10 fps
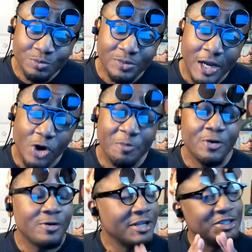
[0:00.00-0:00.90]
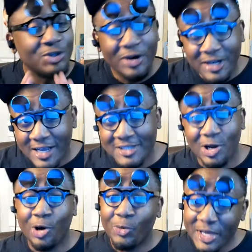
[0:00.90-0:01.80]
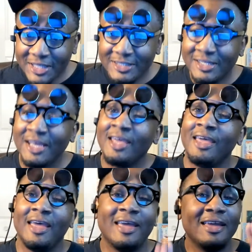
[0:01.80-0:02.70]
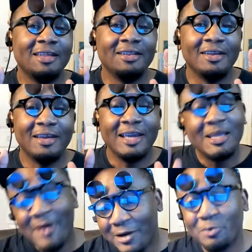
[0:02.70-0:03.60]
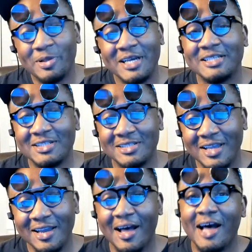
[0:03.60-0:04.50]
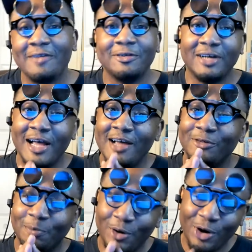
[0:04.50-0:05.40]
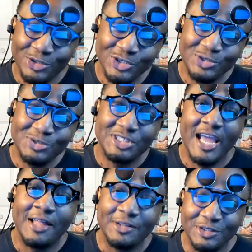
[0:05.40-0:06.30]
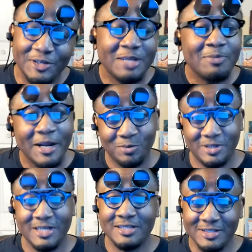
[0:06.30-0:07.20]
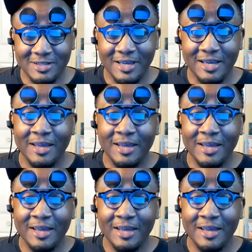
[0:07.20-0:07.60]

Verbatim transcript: I hope you enjoyed it as always. And anybody who plays this deck, I have a personal challenge for anybody who plays this deck.